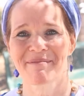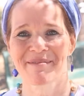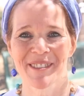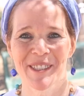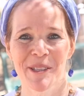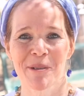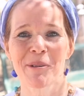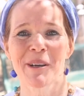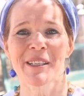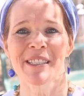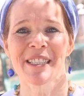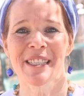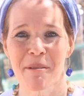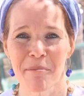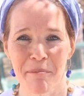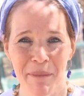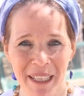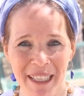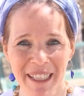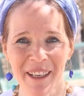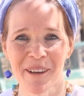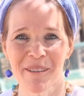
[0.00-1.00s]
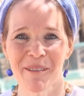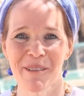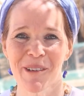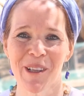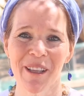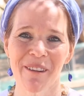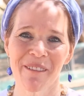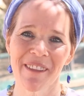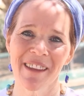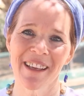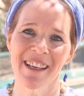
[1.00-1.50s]
so what's the meaning of
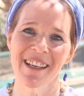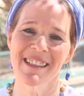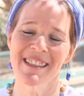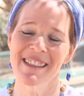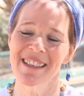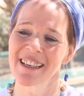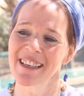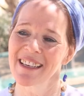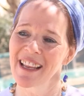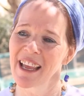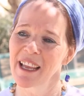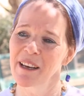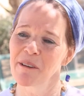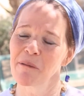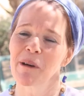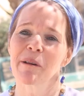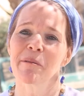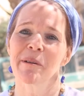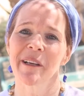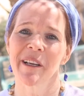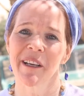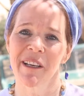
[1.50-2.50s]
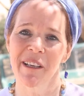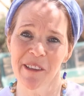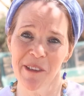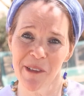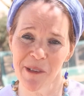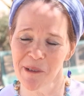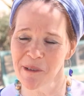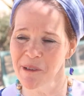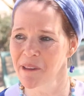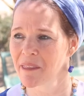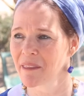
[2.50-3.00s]
all of this, and what are we going to
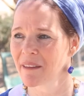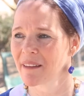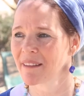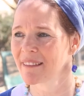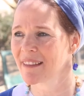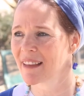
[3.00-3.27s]
do with it?